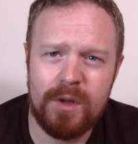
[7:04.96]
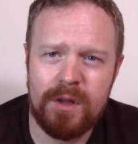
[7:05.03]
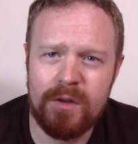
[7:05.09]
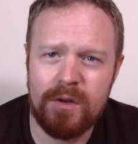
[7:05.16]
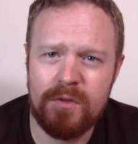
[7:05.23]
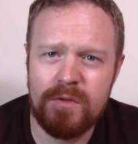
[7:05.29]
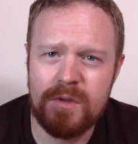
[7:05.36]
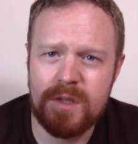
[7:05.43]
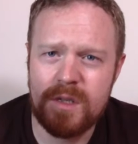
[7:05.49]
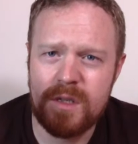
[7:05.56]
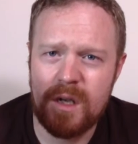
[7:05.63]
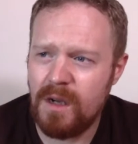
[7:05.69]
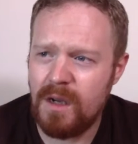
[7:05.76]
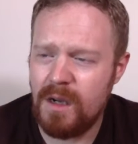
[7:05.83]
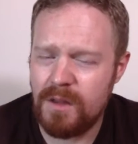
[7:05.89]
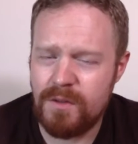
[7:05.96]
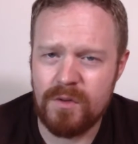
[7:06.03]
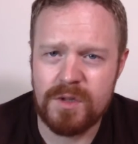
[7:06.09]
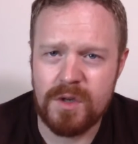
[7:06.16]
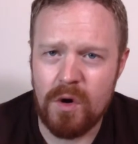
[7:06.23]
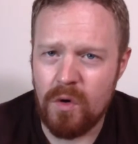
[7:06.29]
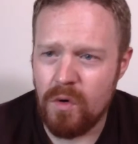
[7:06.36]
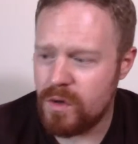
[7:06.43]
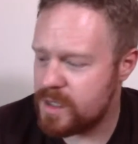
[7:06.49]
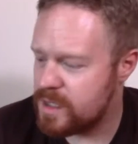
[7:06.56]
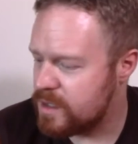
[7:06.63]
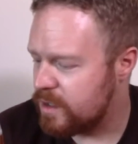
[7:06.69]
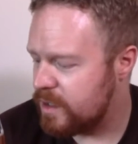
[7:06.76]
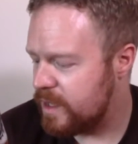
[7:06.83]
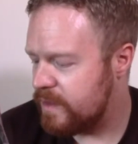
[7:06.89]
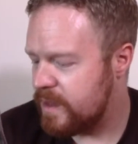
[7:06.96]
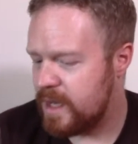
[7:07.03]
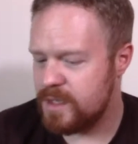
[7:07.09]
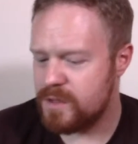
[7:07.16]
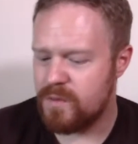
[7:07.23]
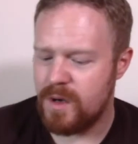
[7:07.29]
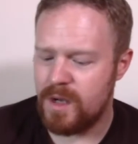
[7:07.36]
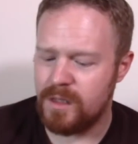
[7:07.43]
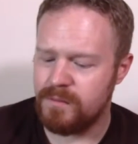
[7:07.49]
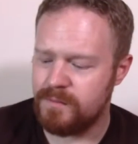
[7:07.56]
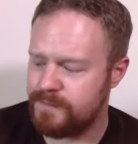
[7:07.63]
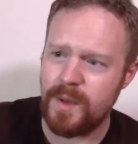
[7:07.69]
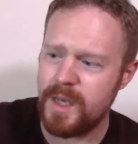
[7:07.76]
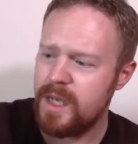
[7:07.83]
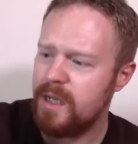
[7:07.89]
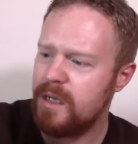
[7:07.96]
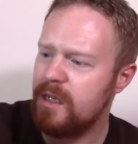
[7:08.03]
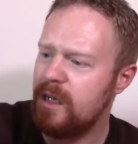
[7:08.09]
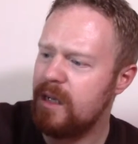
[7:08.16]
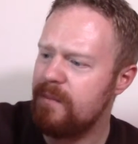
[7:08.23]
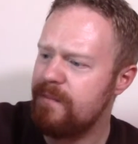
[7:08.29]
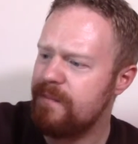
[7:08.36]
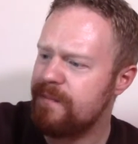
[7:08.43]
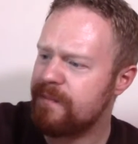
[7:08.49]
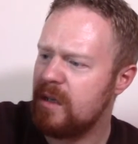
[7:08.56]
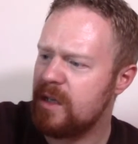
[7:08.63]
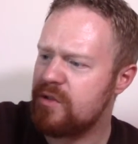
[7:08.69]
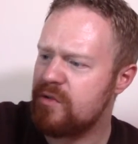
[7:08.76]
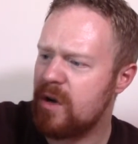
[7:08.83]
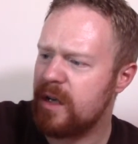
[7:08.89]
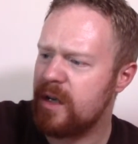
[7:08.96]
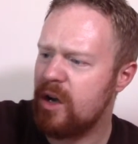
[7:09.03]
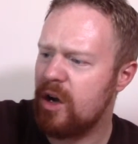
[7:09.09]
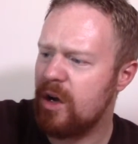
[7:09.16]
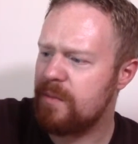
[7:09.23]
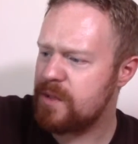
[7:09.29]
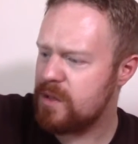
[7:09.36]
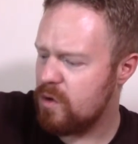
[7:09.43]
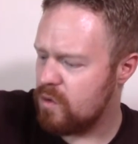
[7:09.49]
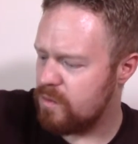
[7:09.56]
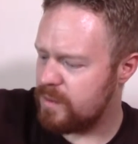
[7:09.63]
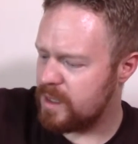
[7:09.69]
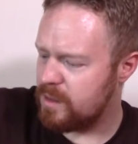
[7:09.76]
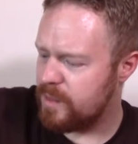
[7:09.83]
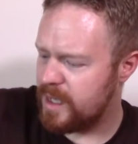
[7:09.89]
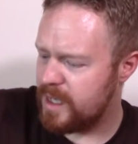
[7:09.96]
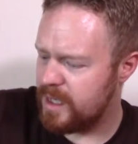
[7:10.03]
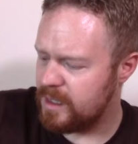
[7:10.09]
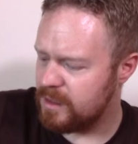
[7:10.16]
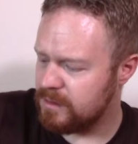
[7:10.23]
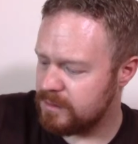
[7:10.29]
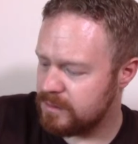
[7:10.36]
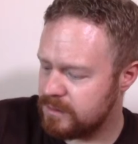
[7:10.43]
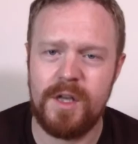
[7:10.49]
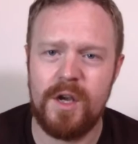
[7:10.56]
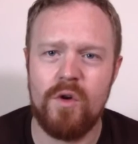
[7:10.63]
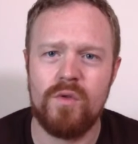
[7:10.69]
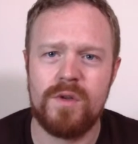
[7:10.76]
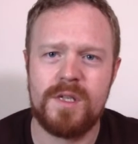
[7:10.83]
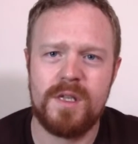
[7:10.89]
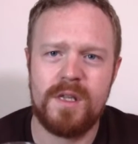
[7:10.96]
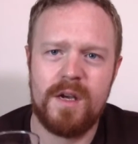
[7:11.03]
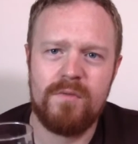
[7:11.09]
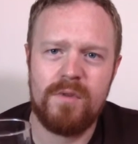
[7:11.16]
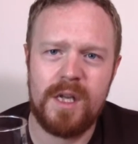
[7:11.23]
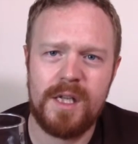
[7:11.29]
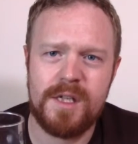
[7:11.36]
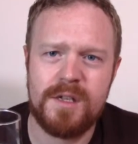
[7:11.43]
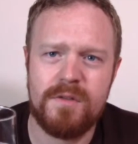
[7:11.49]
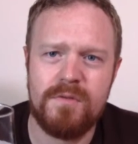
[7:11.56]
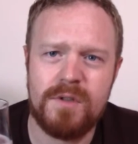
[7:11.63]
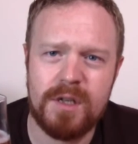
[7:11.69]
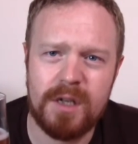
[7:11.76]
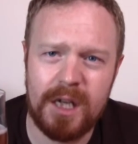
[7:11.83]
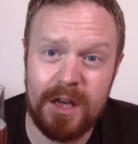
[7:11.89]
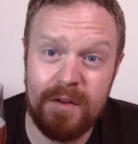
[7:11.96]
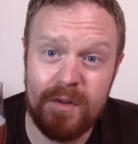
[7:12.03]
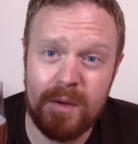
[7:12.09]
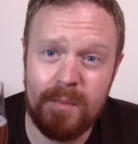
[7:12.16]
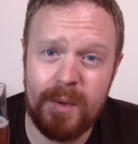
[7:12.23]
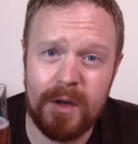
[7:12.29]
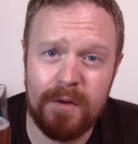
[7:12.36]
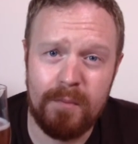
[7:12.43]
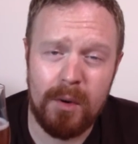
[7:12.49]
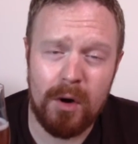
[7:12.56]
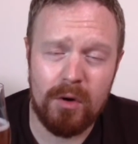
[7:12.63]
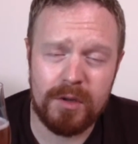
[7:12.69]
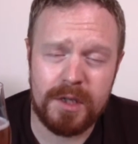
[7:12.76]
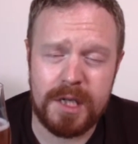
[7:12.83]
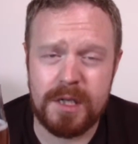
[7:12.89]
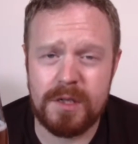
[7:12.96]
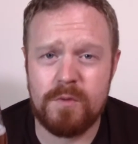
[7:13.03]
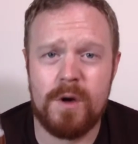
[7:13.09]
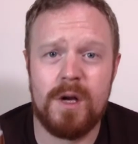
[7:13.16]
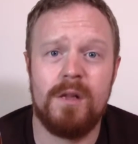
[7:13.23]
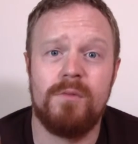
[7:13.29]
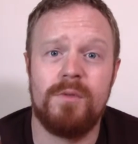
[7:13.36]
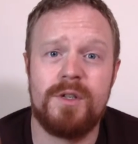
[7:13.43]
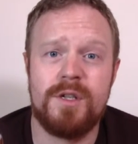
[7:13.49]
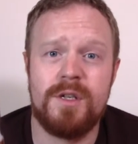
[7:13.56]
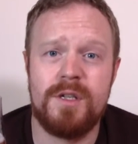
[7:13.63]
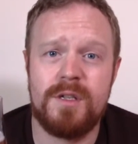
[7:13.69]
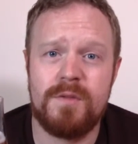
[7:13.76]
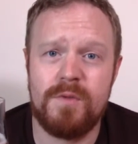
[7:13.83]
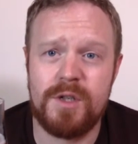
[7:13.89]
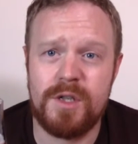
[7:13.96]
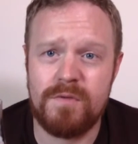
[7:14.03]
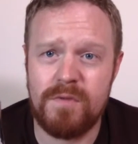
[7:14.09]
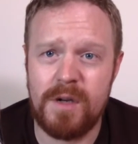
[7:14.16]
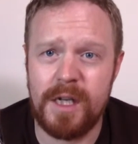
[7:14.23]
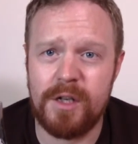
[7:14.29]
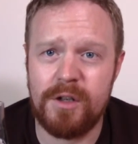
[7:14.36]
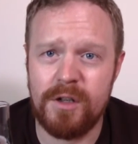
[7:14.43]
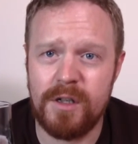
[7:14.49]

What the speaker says: with those oats that are in there as well, being a dry hopped oatmeal pale, the oats in there really do sort of give it a bit of body as well, which is really